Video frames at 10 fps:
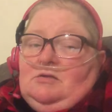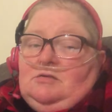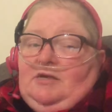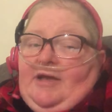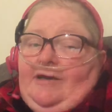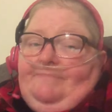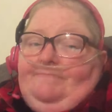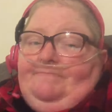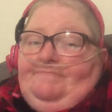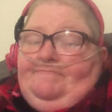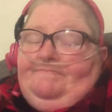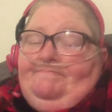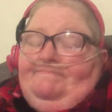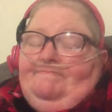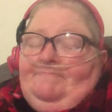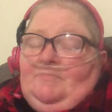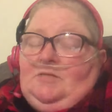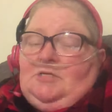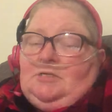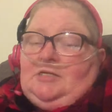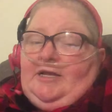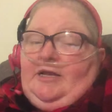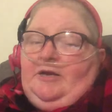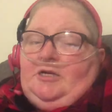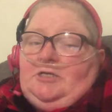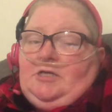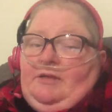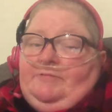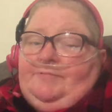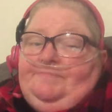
So yeah, just take care of yourselves.